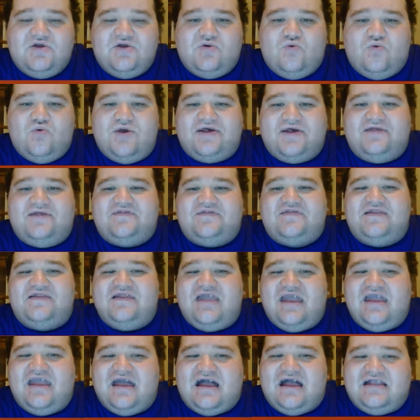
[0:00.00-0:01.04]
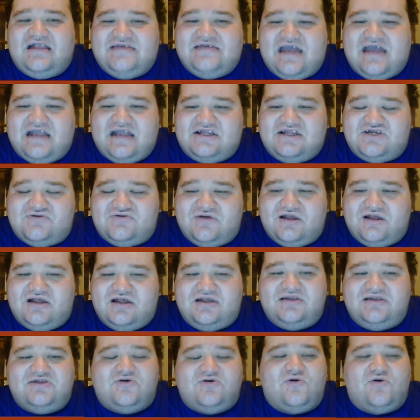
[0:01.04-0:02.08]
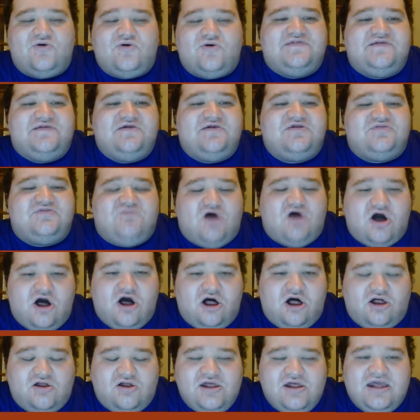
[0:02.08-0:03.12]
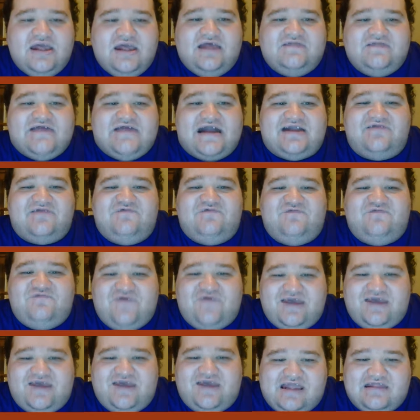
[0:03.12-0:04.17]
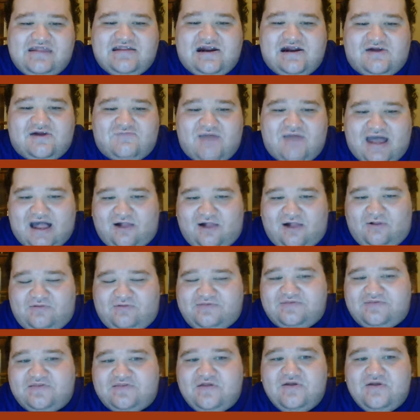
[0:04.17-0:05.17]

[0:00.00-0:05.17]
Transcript: with neon tetras or anything small that can fit in their mouth.